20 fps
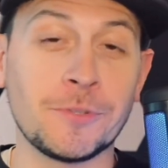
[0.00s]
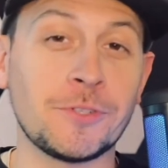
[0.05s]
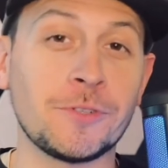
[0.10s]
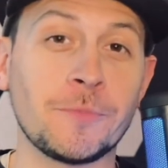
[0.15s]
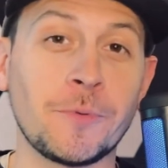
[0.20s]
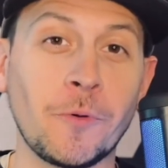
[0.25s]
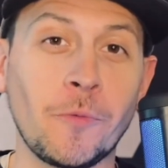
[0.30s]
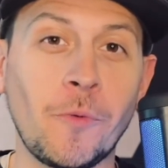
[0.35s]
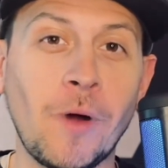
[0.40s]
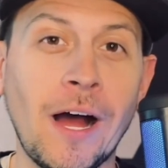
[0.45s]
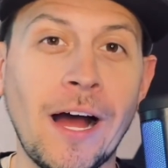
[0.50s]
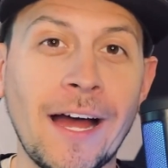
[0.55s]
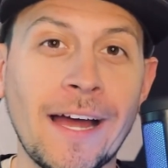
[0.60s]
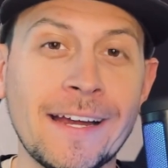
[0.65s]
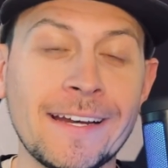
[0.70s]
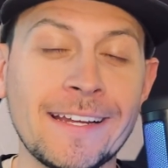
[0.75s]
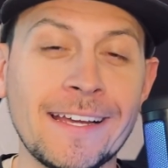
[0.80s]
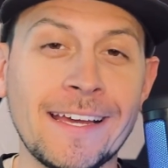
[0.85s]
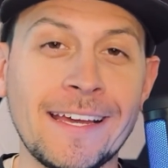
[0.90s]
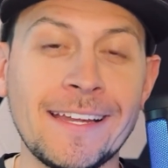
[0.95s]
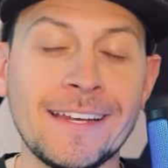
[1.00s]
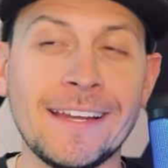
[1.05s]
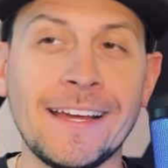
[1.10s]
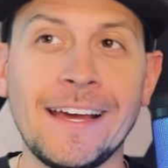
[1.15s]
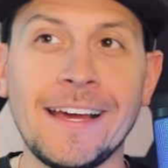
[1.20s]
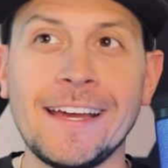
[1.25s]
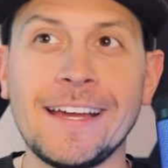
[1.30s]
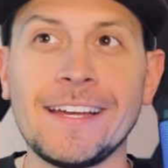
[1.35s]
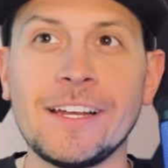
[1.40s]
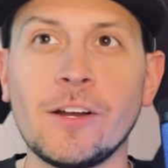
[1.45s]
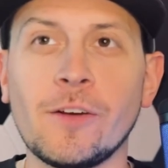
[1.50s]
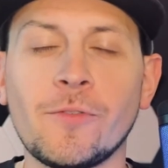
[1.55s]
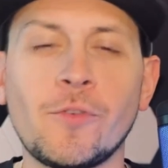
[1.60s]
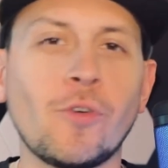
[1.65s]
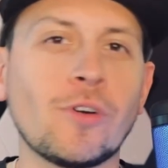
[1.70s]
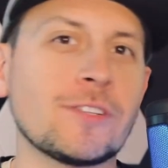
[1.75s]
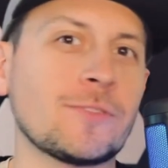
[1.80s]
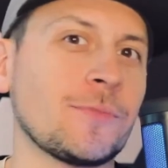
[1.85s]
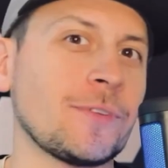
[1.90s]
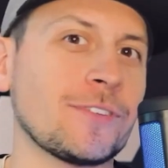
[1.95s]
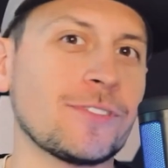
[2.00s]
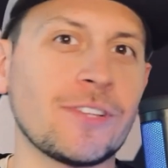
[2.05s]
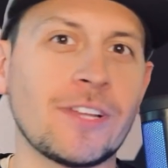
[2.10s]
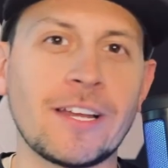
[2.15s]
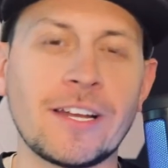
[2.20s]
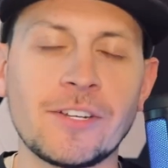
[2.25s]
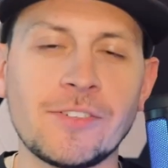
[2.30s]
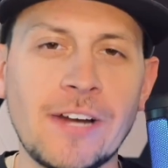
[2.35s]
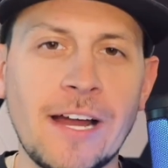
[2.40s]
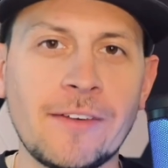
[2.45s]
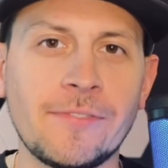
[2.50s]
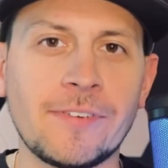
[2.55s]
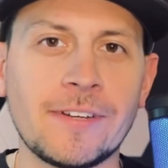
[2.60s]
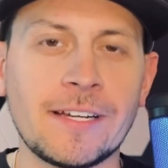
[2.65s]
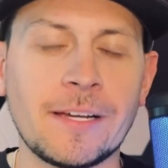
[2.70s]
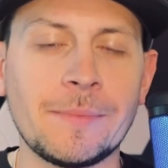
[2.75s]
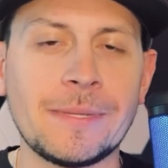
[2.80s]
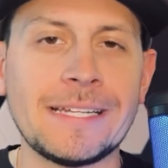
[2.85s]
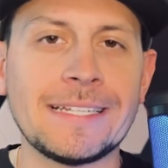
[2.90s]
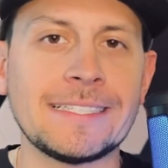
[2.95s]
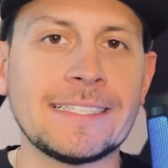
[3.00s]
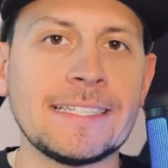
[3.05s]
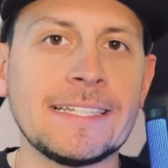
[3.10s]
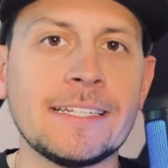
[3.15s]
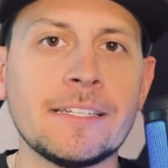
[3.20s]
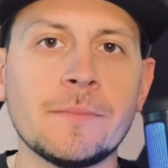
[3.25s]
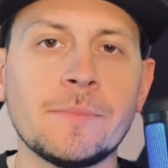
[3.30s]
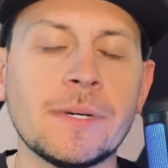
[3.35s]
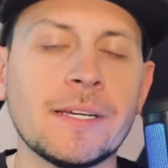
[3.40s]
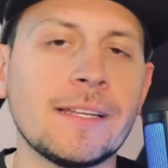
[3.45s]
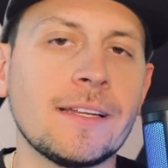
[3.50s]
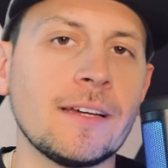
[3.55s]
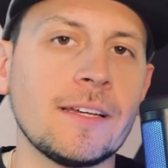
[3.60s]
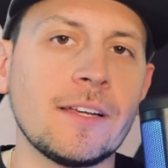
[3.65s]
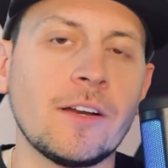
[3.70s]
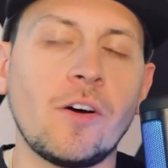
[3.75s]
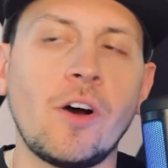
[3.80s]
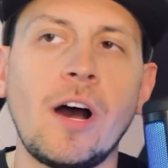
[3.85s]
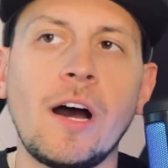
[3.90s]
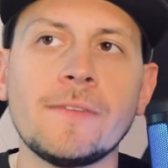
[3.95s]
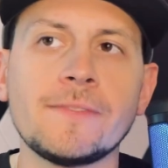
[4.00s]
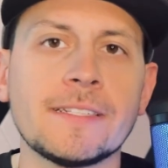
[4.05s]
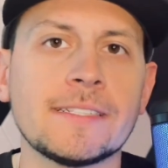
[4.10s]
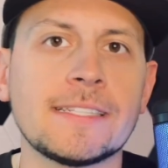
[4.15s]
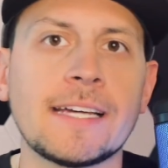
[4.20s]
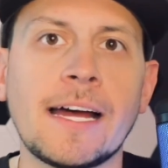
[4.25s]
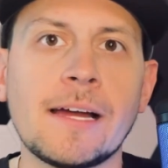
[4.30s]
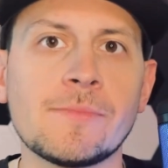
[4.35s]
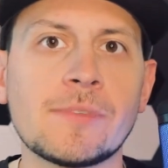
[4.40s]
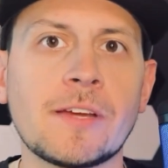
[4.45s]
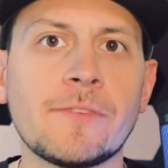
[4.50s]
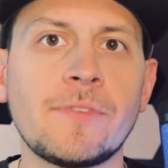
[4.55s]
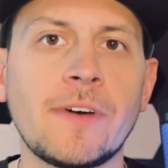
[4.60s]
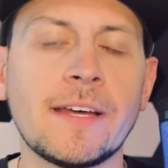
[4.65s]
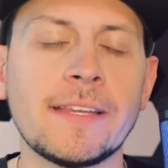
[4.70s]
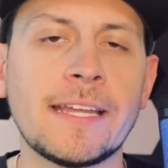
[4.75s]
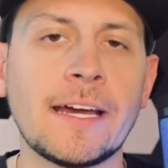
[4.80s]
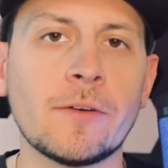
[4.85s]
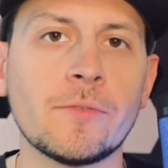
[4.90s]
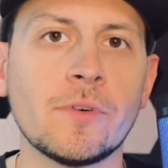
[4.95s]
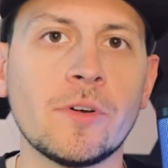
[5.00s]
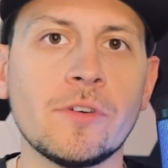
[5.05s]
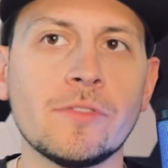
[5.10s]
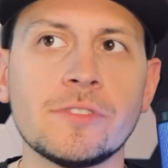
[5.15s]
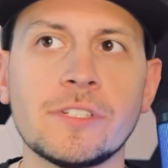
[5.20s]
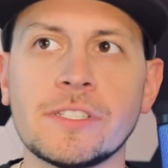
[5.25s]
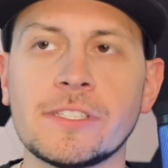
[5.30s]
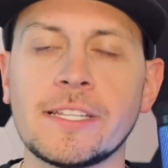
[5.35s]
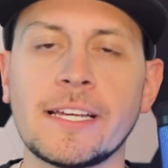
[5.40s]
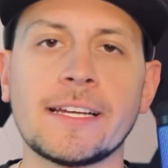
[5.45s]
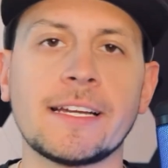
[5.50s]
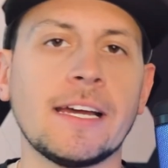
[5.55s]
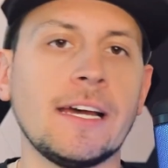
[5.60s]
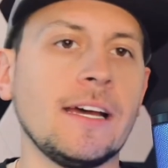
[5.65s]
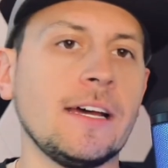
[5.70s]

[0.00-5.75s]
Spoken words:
super wide. And, of course, when there's a lot of traffic, I mean, it's needed. But, oftentimes I find that road just like